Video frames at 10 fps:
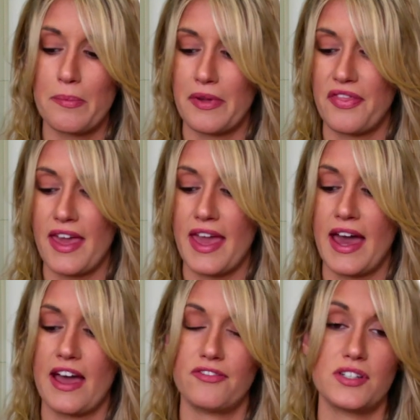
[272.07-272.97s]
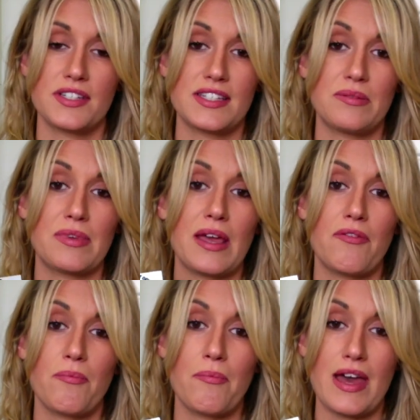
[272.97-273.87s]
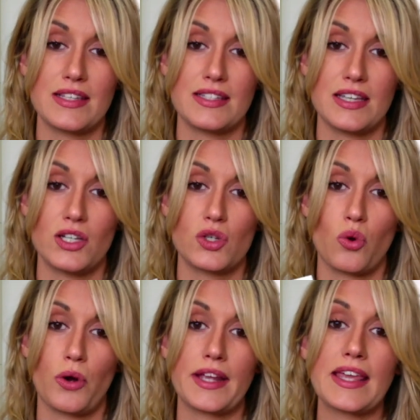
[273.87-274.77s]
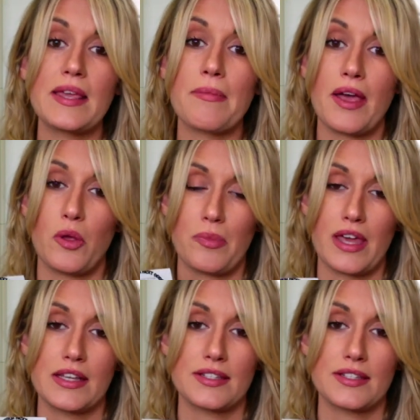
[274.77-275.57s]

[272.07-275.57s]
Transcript: but they have to send me a message or email me.